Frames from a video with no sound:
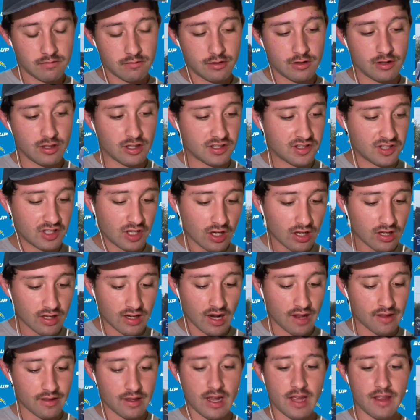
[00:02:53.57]
Looks good.
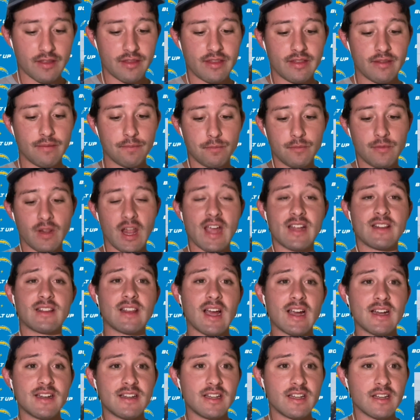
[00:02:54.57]
I like the
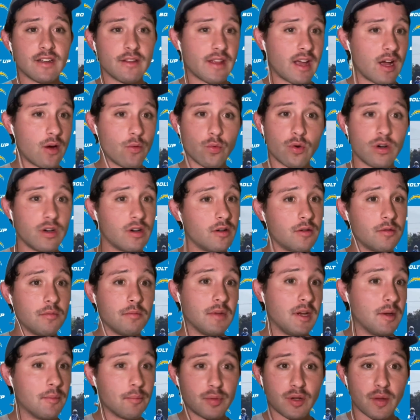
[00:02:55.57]
idea that we're
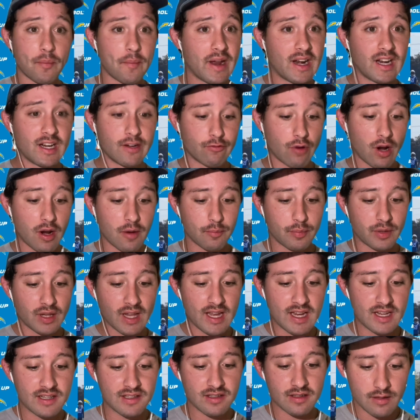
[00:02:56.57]
implementing run
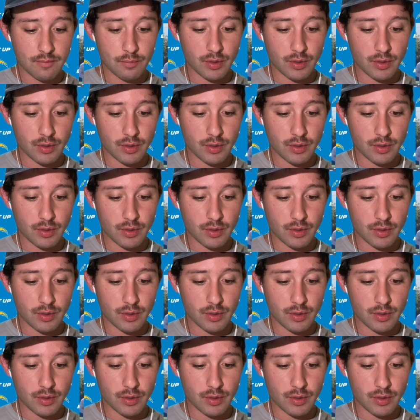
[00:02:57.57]
plays,